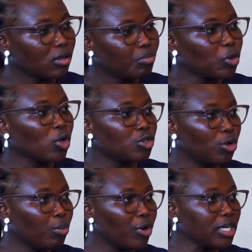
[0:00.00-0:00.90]
Because
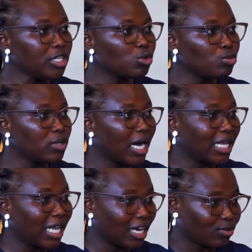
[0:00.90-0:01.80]
your brain needs to be
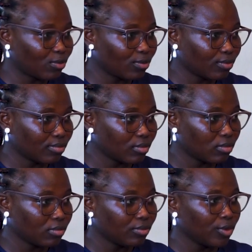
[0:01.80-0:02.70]
alive.
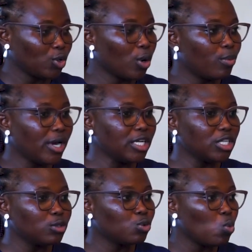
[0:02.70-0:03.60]
Your brain
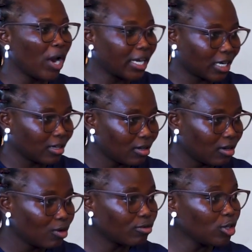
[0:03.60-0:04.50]
needs to work
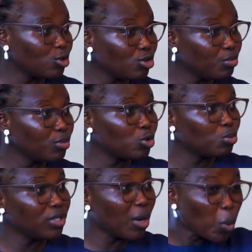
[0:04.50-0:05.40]
for you
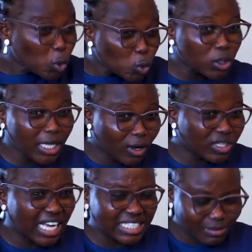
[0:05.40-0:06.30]
to be able to
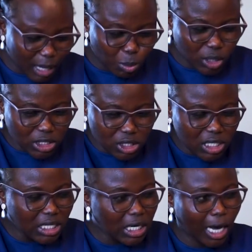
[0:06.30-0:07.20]
tell that my body is
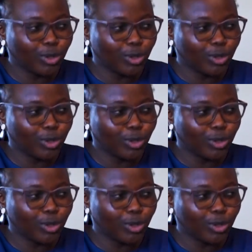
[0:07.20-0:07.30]
shaking